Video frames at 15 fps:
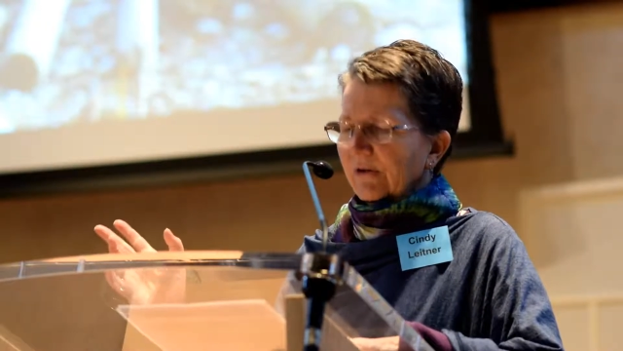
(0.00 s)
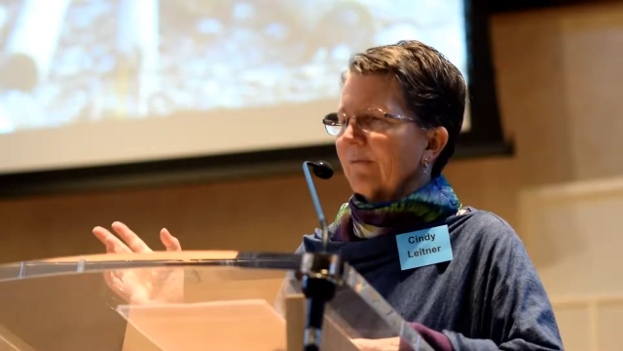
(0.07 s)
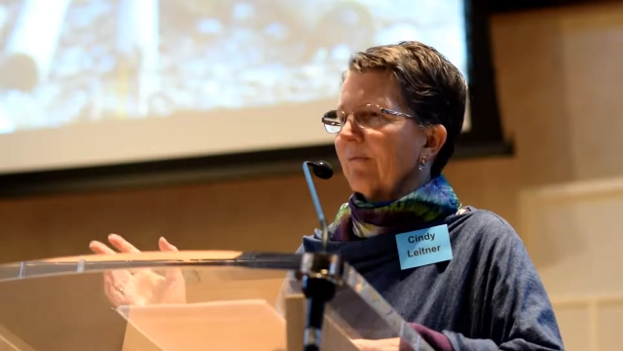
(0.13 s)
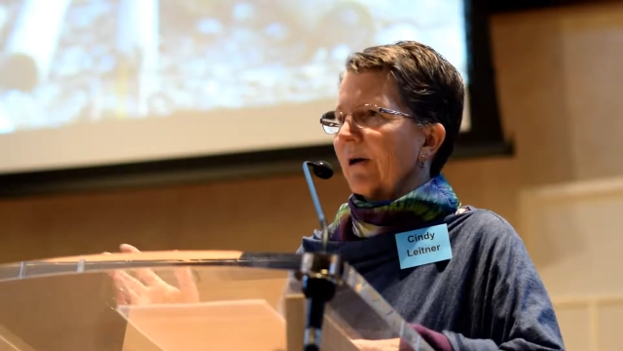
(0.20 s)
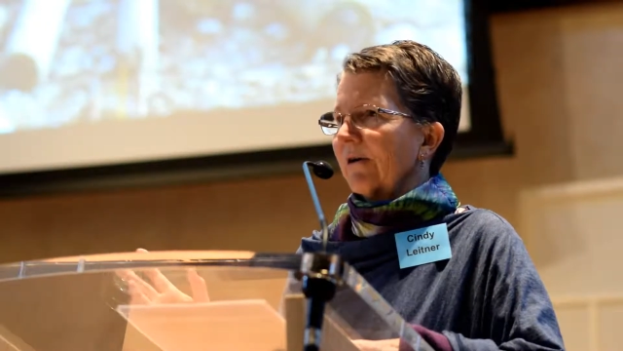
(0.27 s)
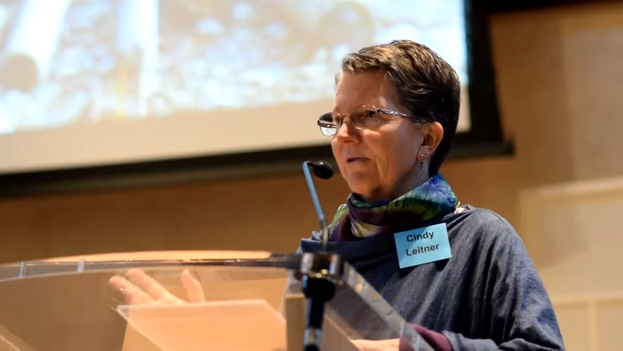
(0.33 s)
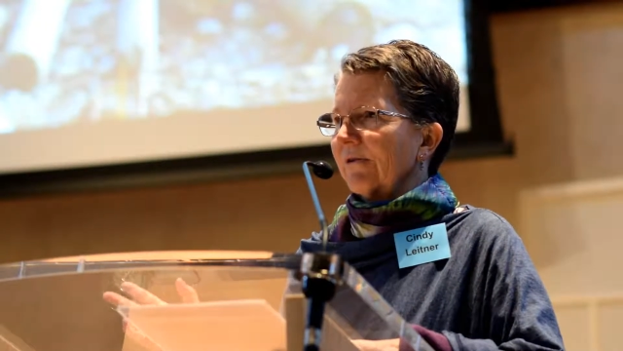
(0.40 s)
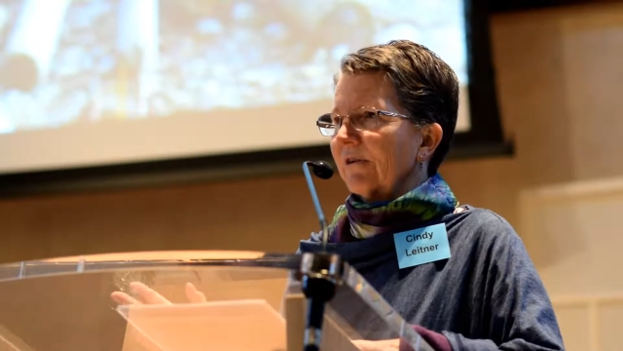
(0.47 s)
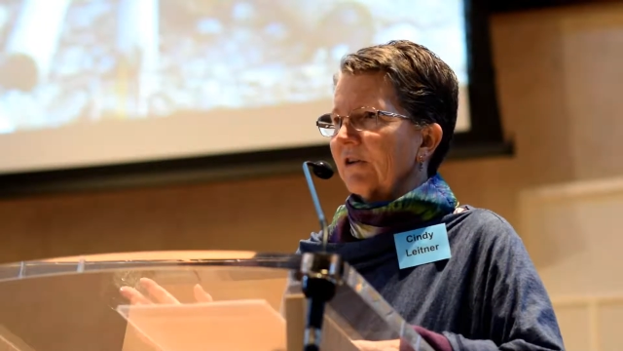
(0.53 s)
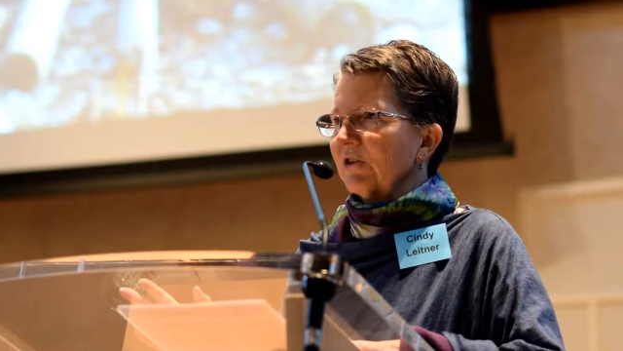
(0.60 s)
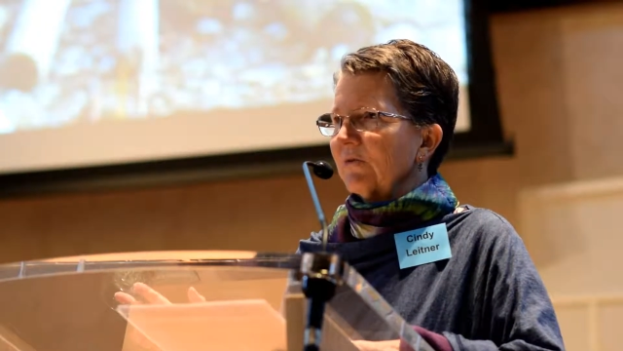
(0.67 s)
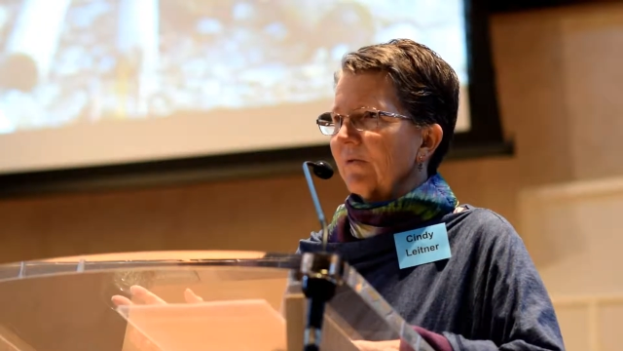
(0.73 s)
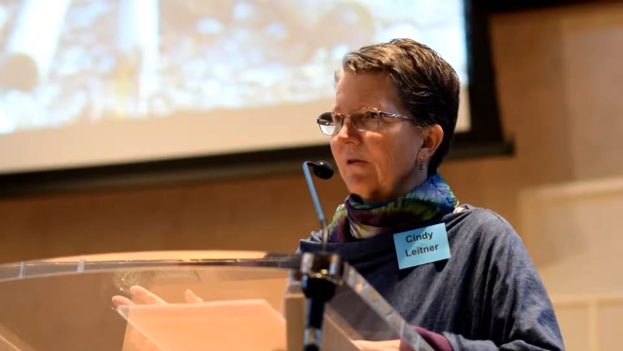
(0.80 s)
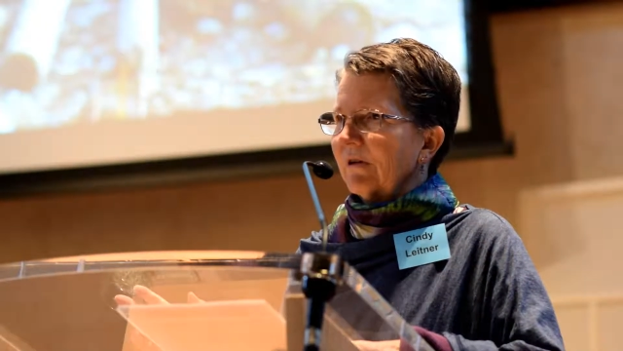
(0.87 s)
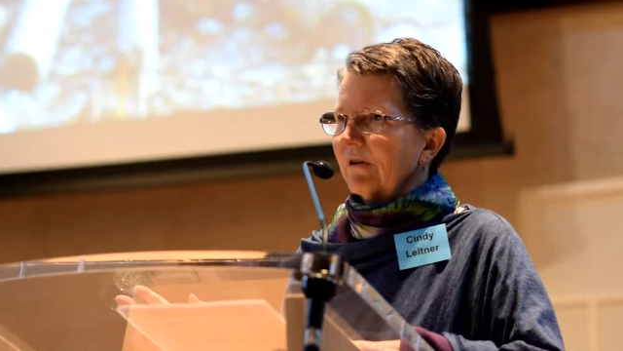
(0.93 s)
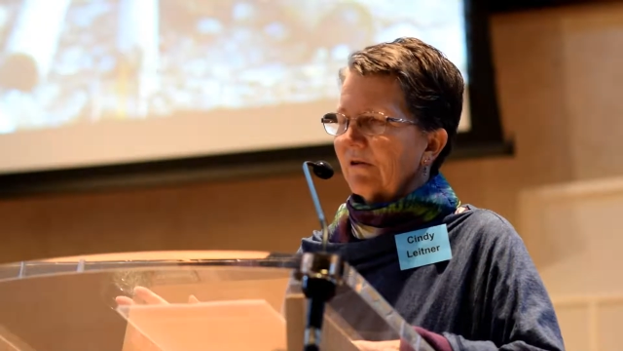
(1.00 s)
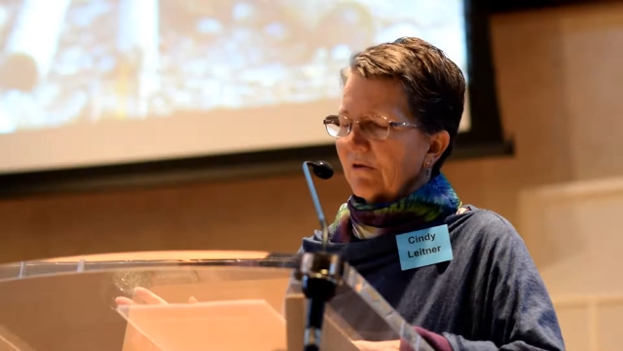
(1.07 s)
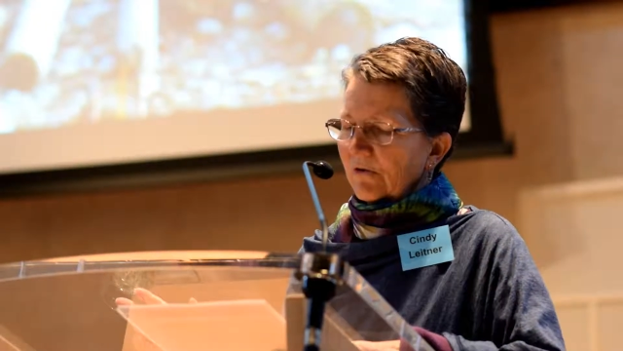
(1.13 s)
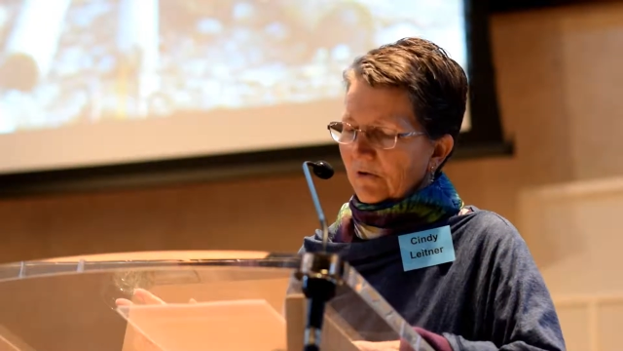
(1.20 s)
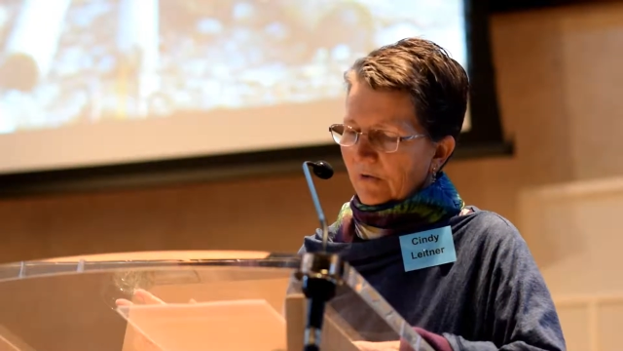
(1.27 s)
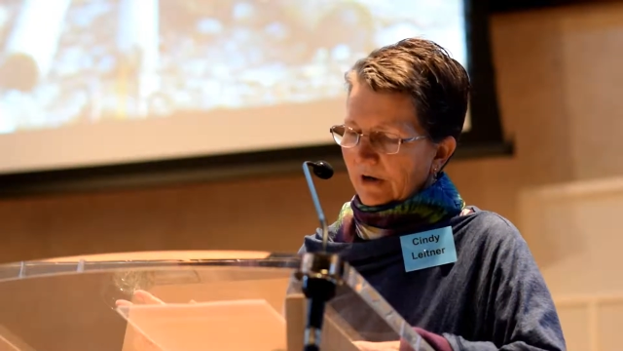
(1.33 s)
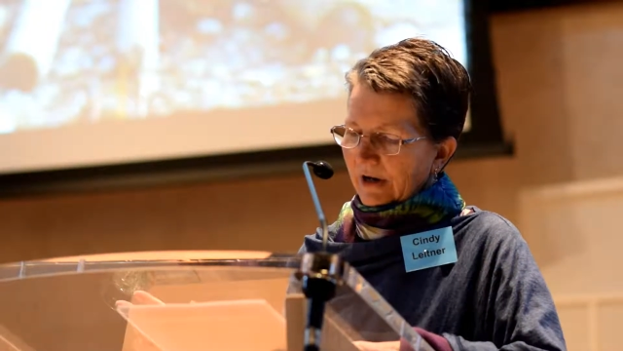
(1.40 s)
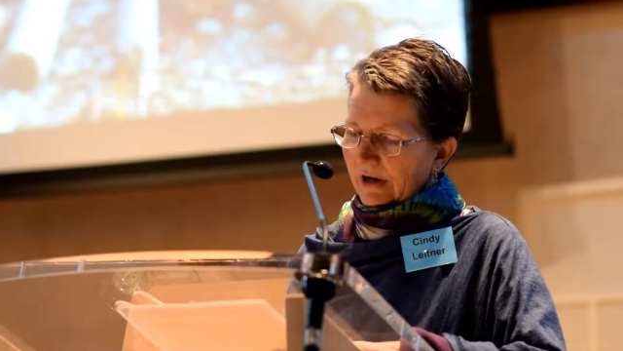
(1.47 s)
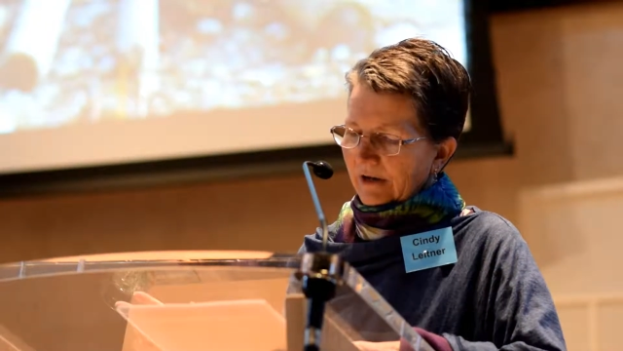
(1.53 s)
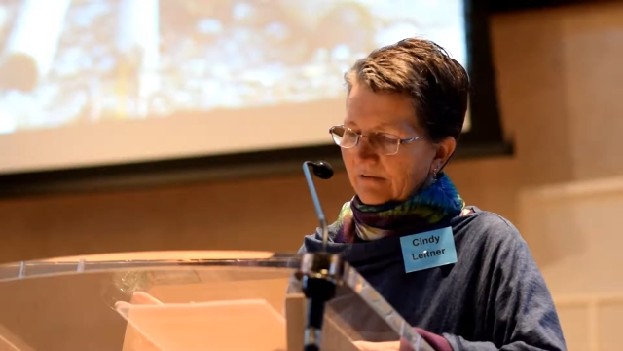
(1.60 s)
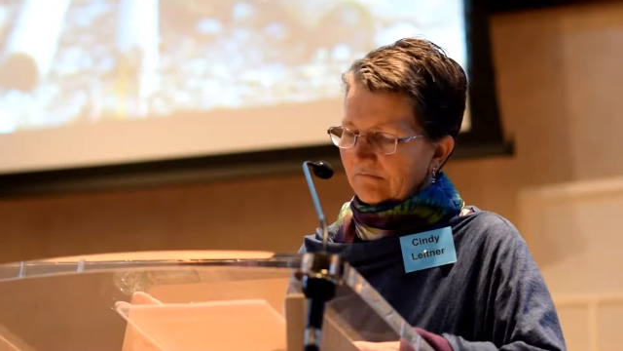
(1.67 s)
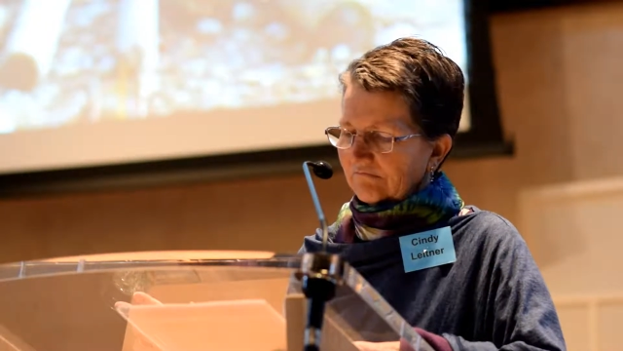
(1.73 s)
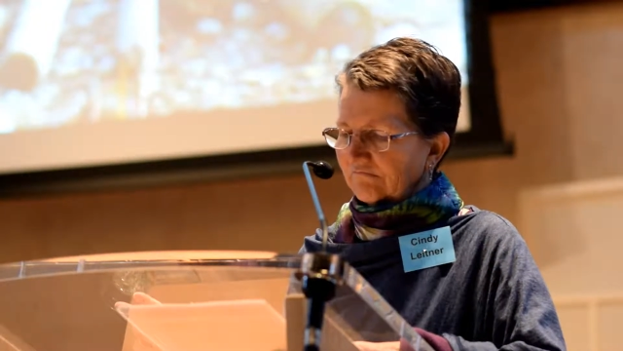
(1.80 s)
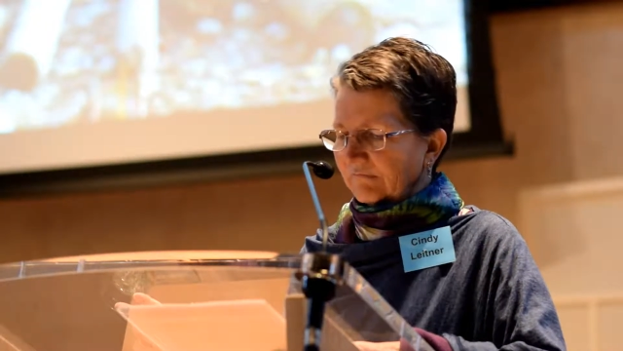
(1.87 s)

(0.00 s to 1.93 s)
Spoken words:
and better things with the UUA